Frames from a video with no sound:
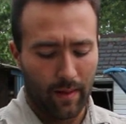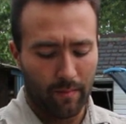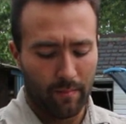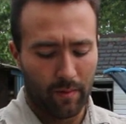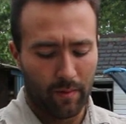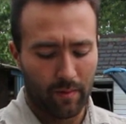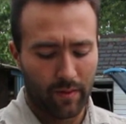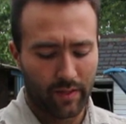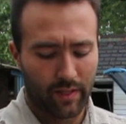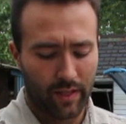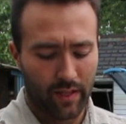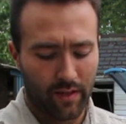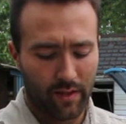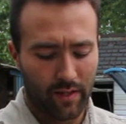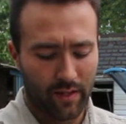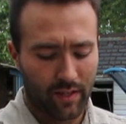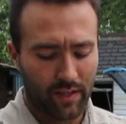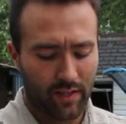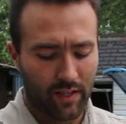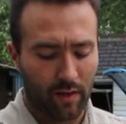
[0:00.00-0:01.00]
But once again,
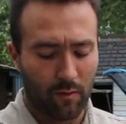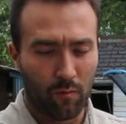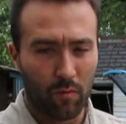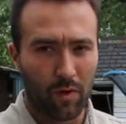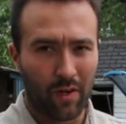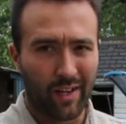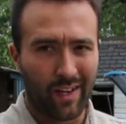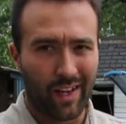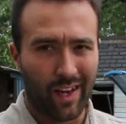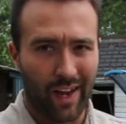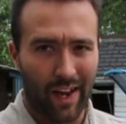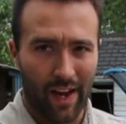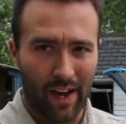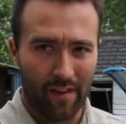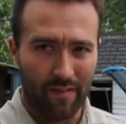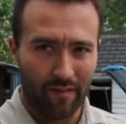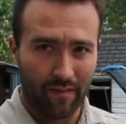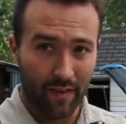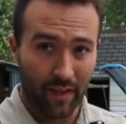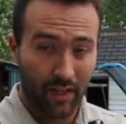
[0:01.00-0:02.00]
this is at
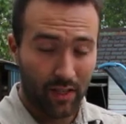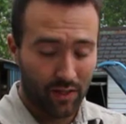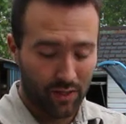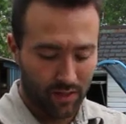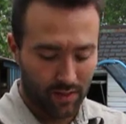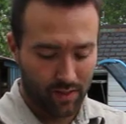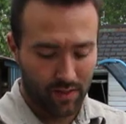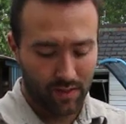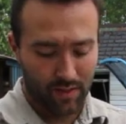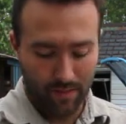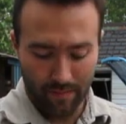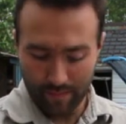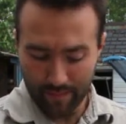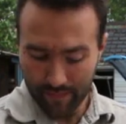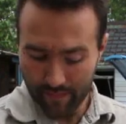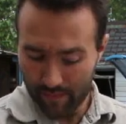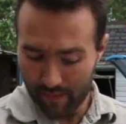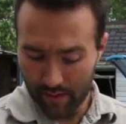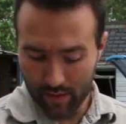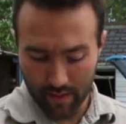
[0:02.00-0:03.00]
1.5 inches.
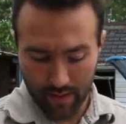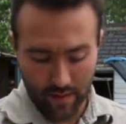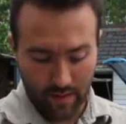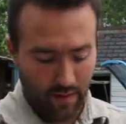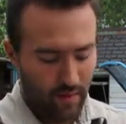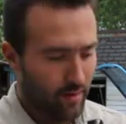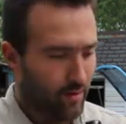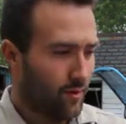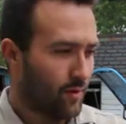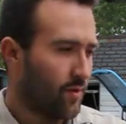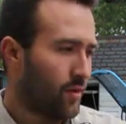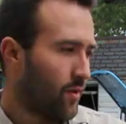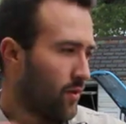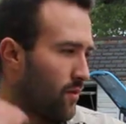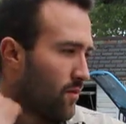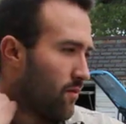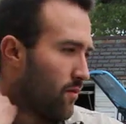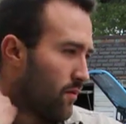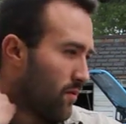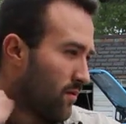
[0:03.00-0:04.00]

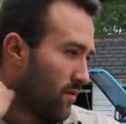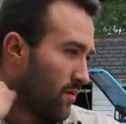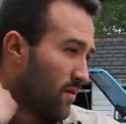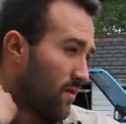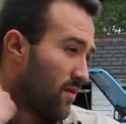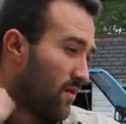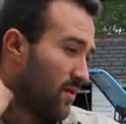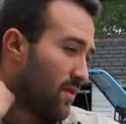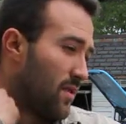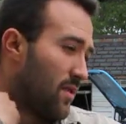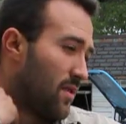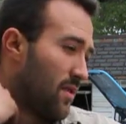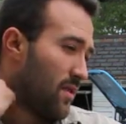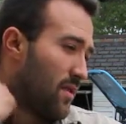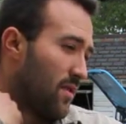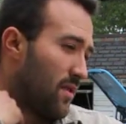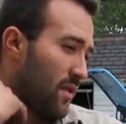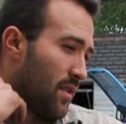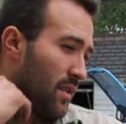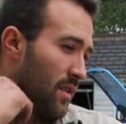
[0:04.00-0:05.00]
So
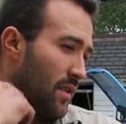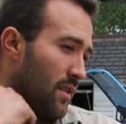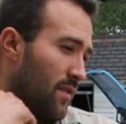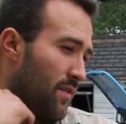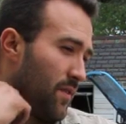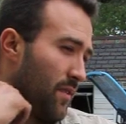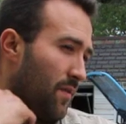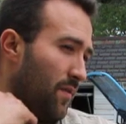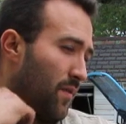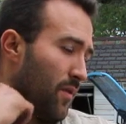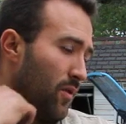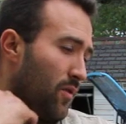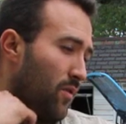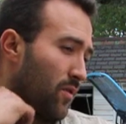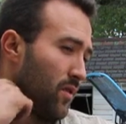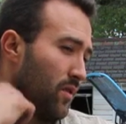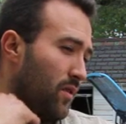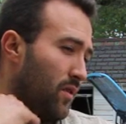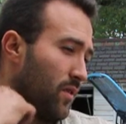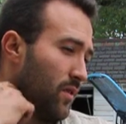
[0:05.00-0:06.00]
the full
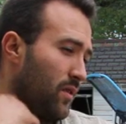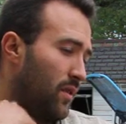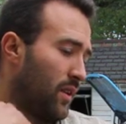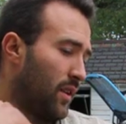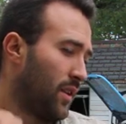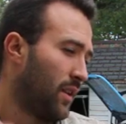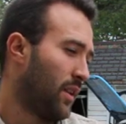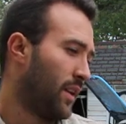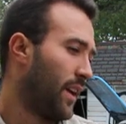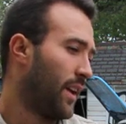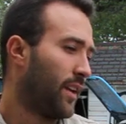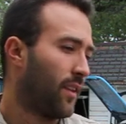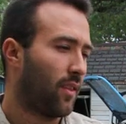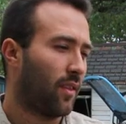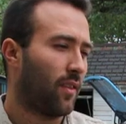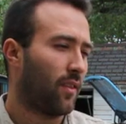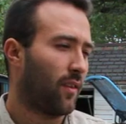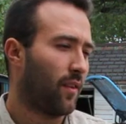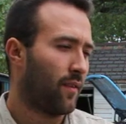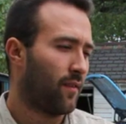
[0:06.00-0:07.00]

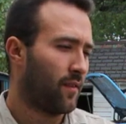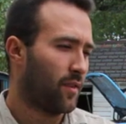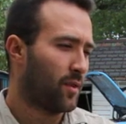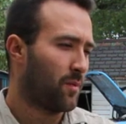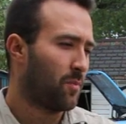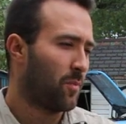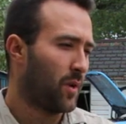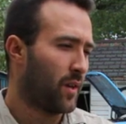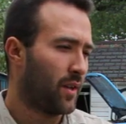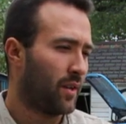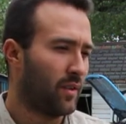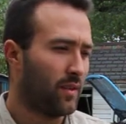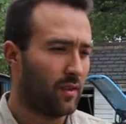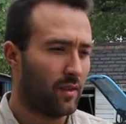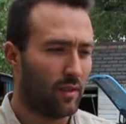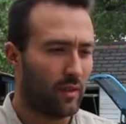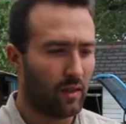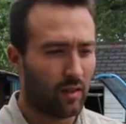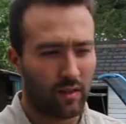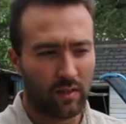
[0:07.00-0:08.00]
length of the
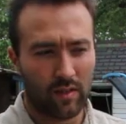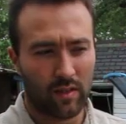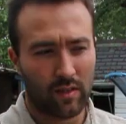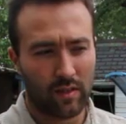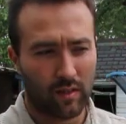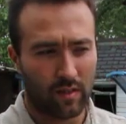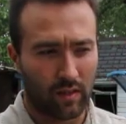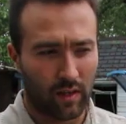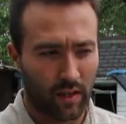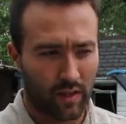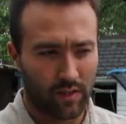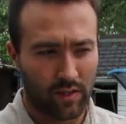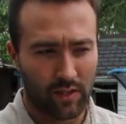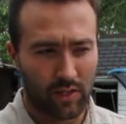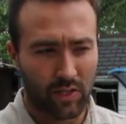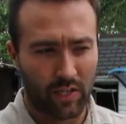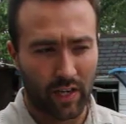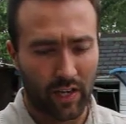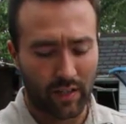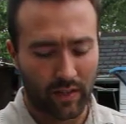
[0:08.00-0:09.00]
springs is, I
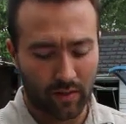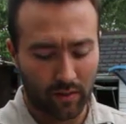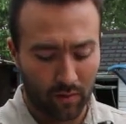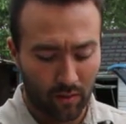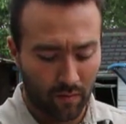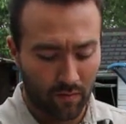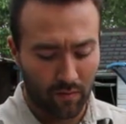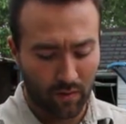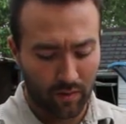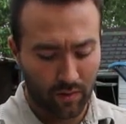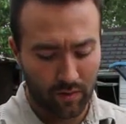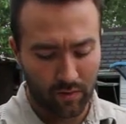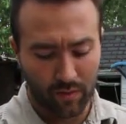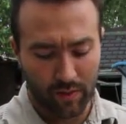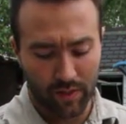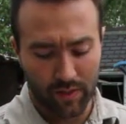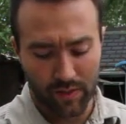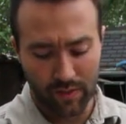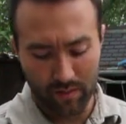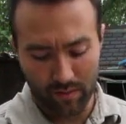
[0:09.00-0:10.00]
just checked, it's over 2
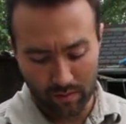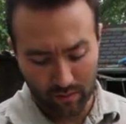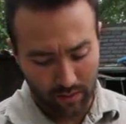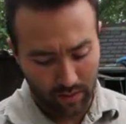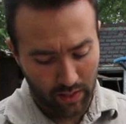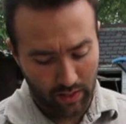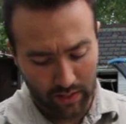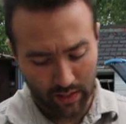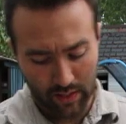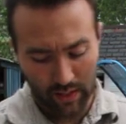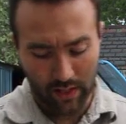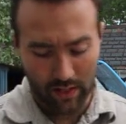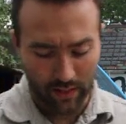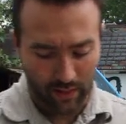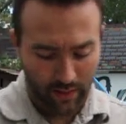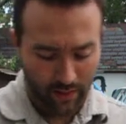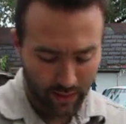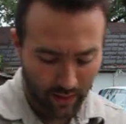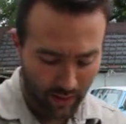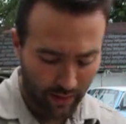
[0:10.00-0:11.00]
inches. We'll get to that in
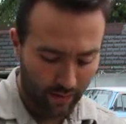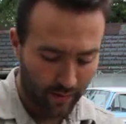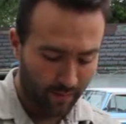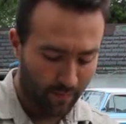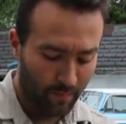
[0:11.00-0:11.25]
a second.